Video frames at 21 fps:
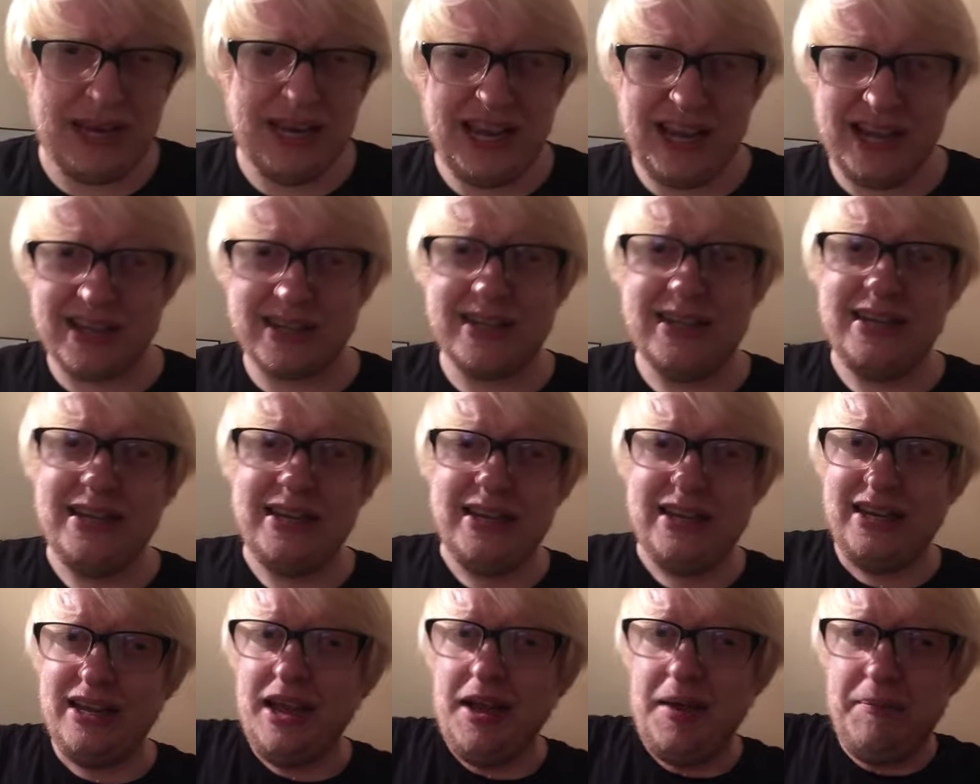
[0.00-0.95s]
Yeah.
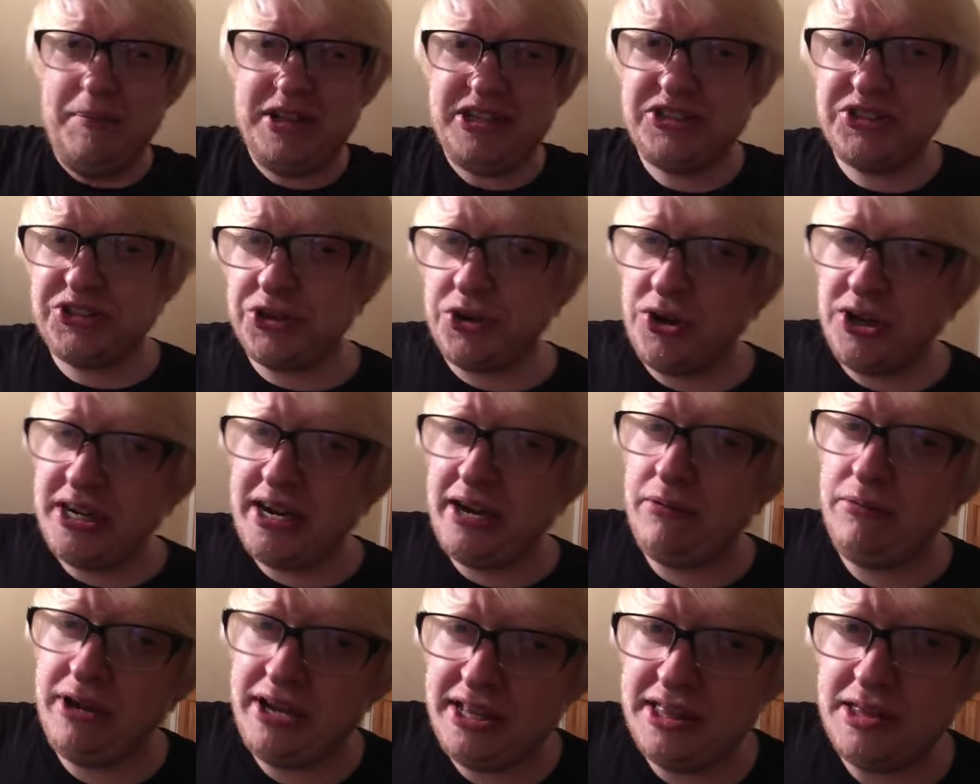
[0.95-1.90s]
Been sorting
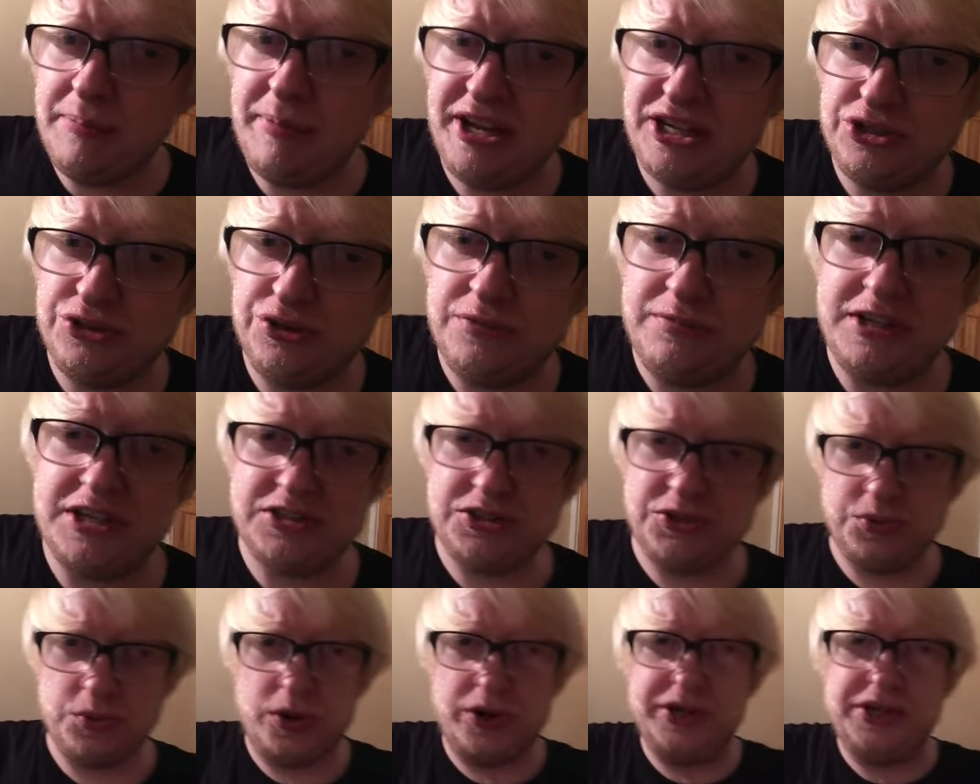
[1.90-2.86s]
out in the bedroom,
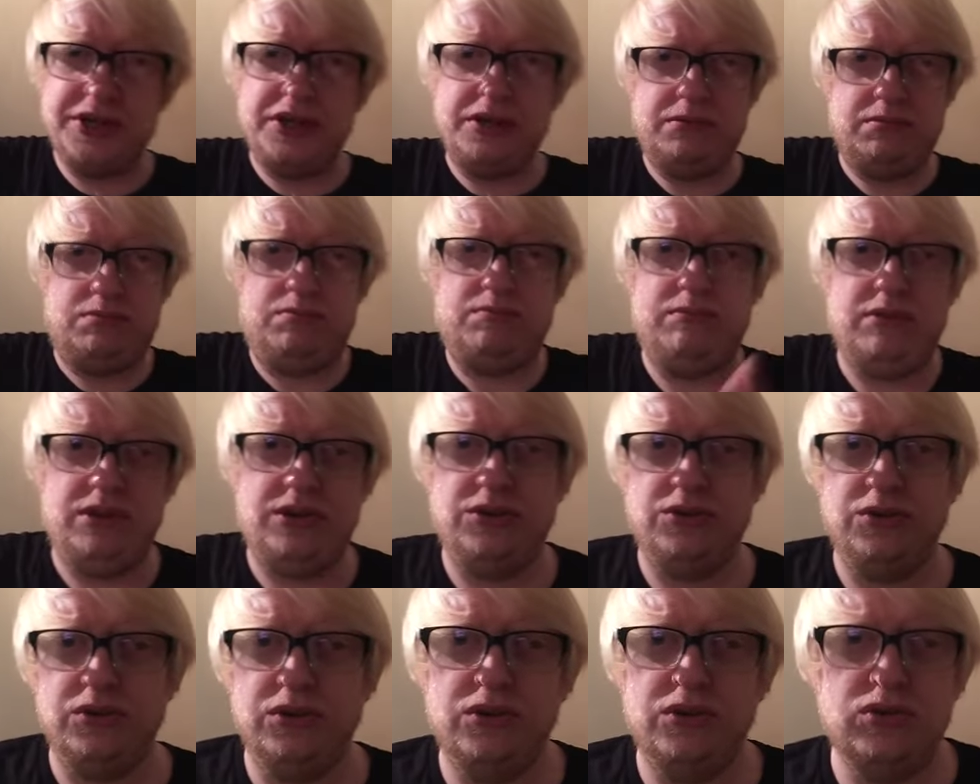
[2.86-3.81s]
that's why
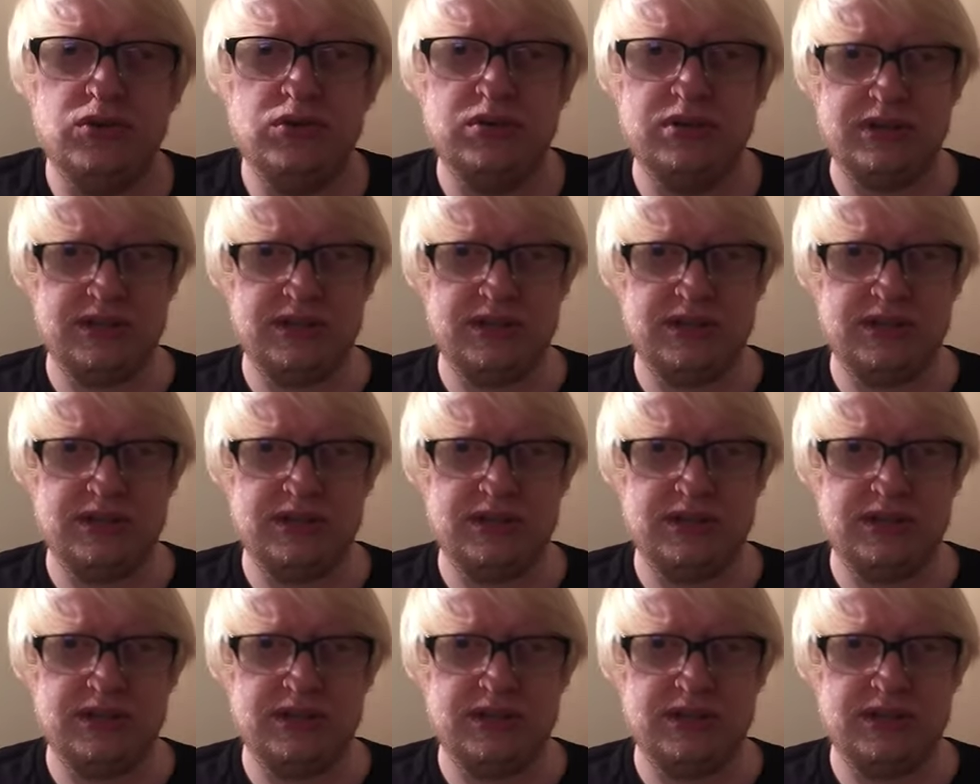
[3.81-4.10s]
you're